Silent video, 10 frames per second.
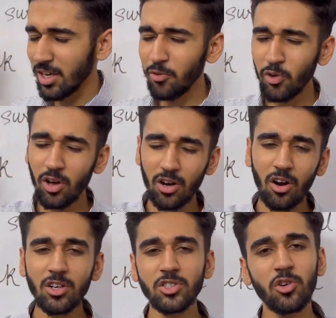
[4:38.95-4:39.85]
If you are
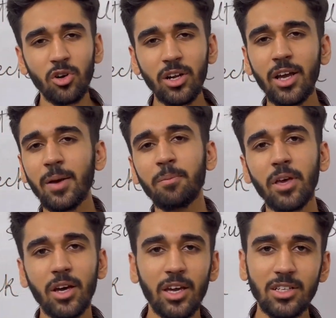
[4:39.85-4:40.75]
not sure,
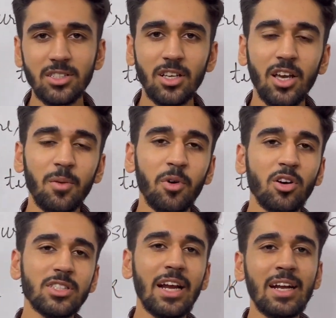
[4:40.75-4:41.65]
make a guess,
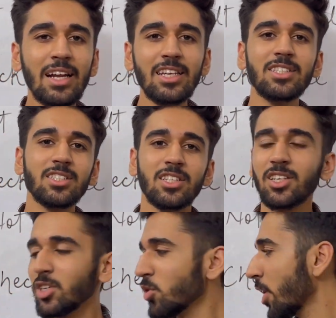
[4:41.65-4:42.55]
because at least
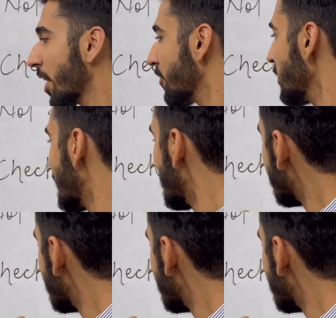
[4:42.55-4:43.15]
you have